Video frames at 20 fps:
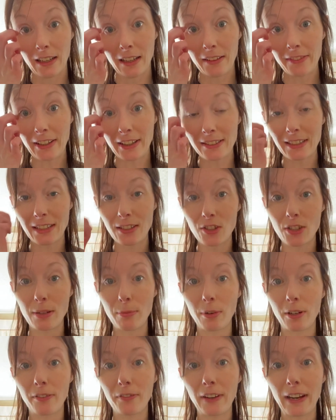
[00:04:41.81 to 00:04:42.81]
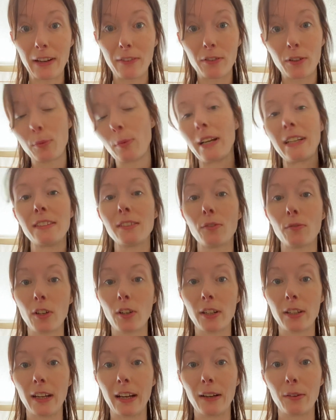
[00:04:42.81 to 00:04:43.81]
That's actually my favourite way to
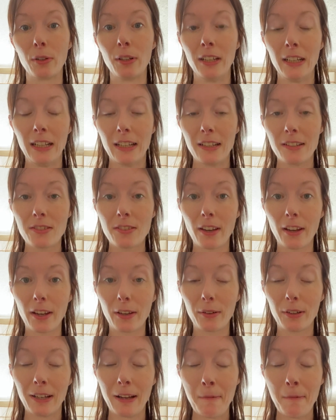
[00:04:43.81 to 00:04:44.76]
run now. So